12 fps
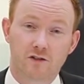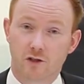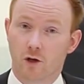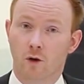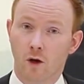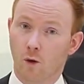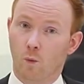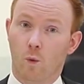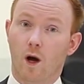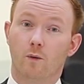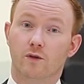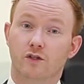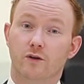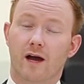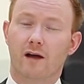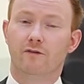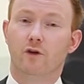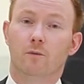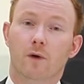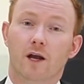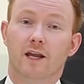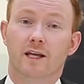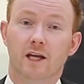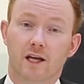So why would you have your
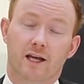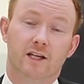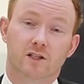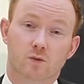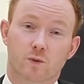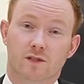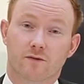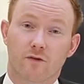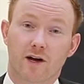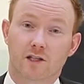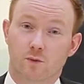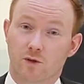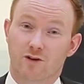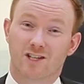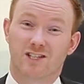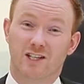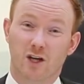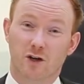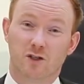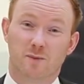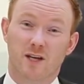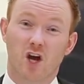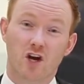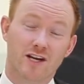money in Swiss francs when you're actually going to
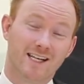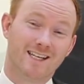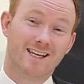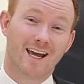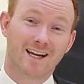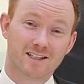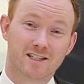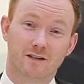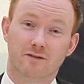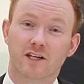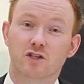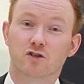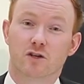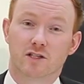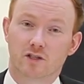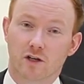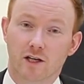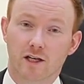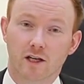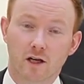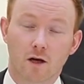be earning negative interest on it?